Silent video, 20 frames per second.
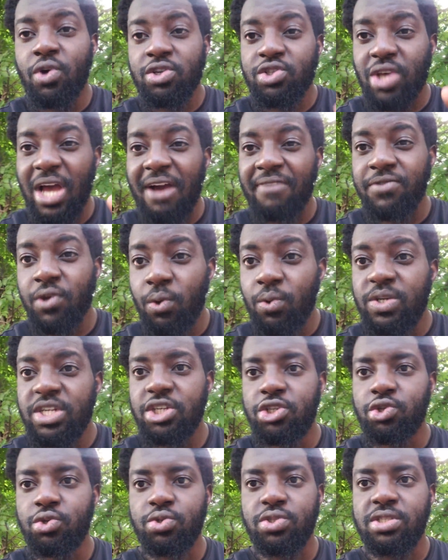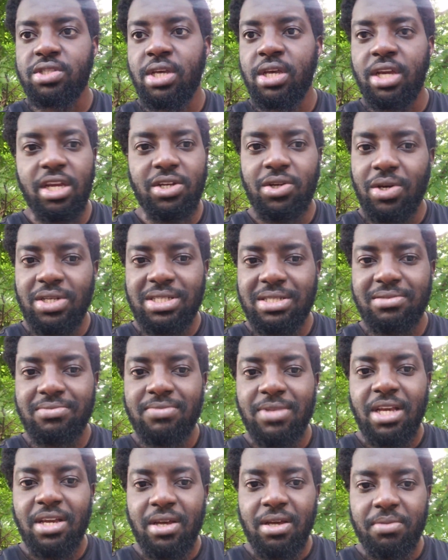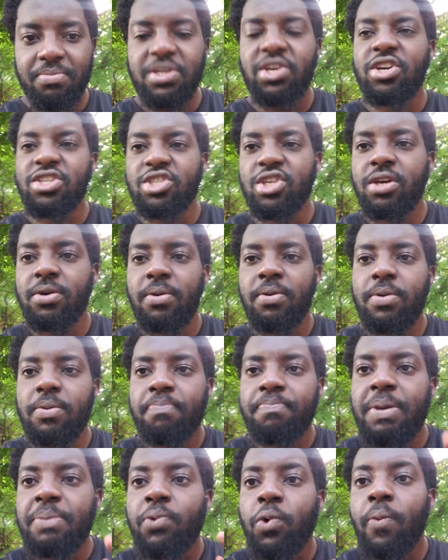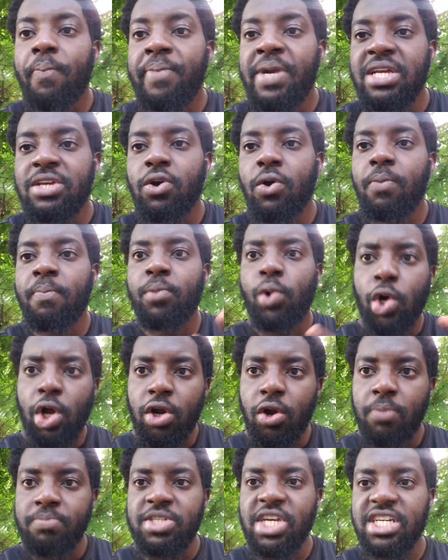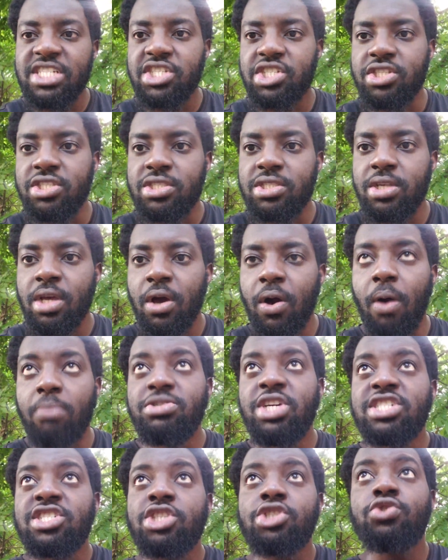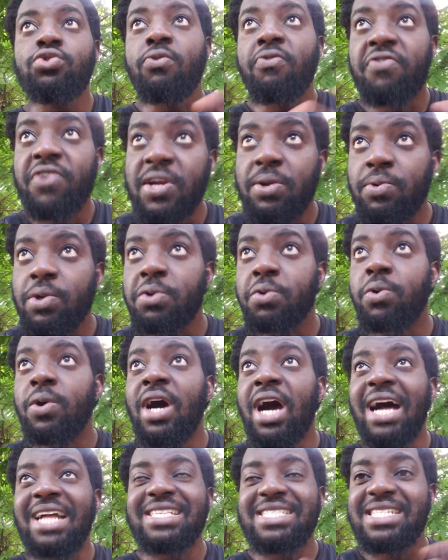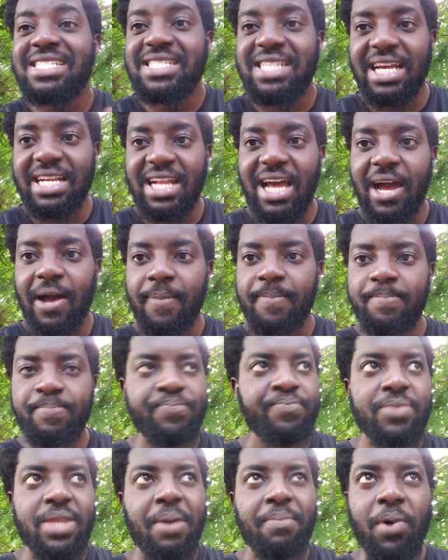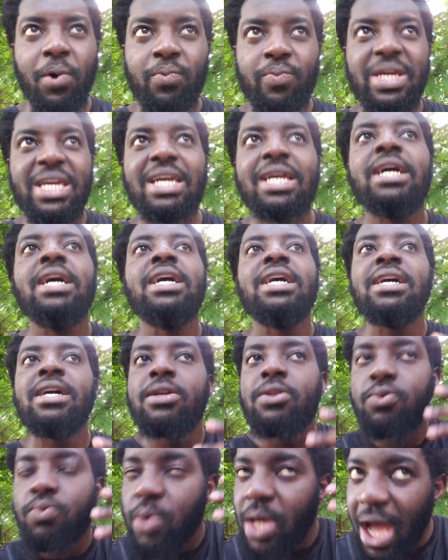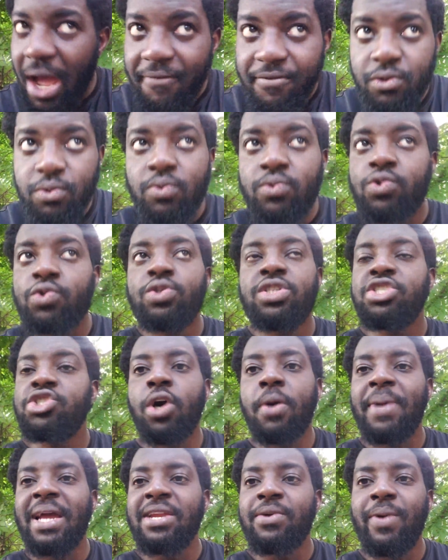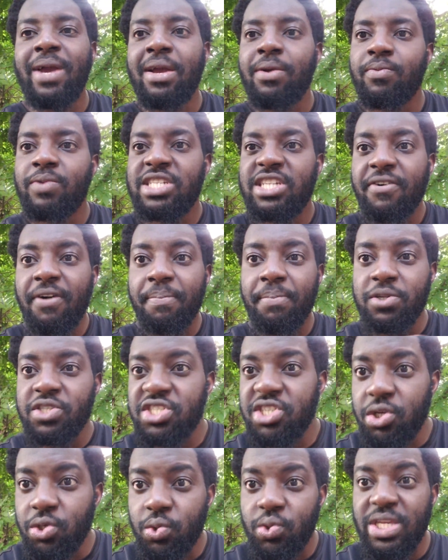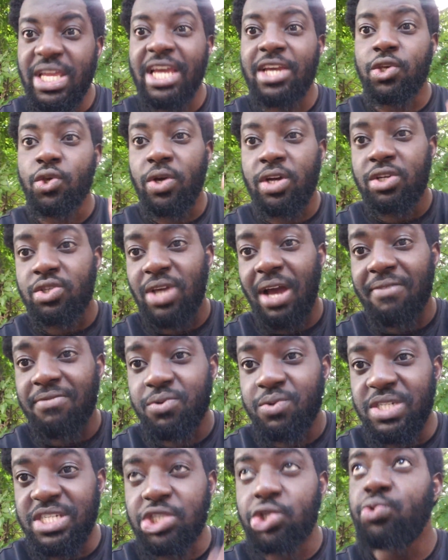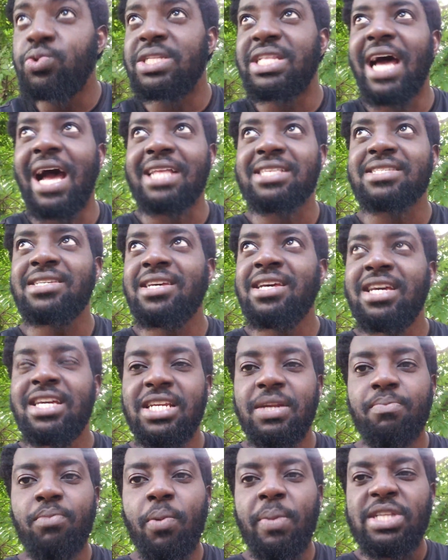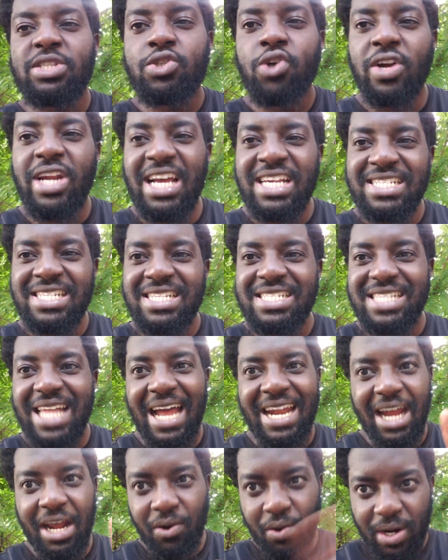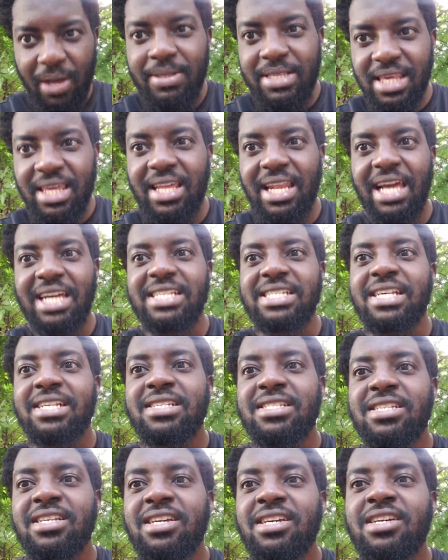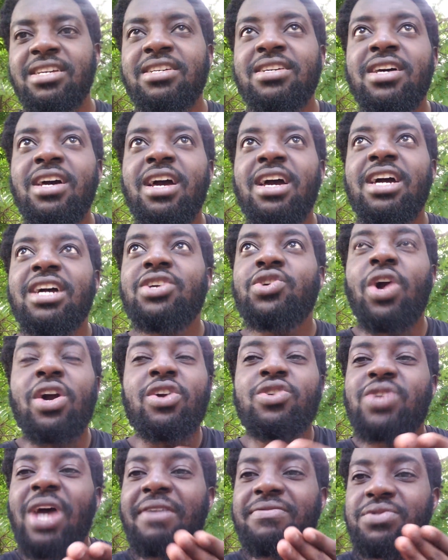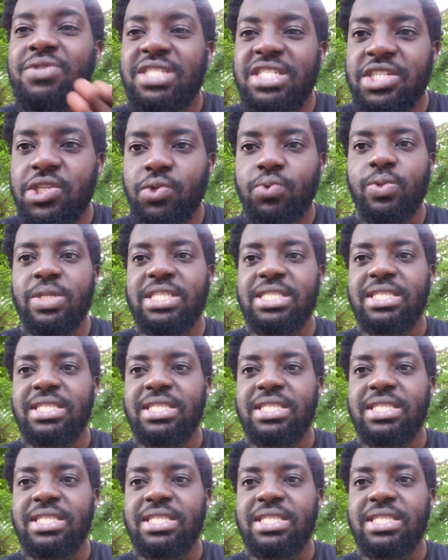also have your own issues. It doesn't, because people will bring moral objections to free will and things like that. But we have to do the job anyway. Whichever position you take, you're going to have to deal with that. The moment God exists and another thing exists, you're going to have to deal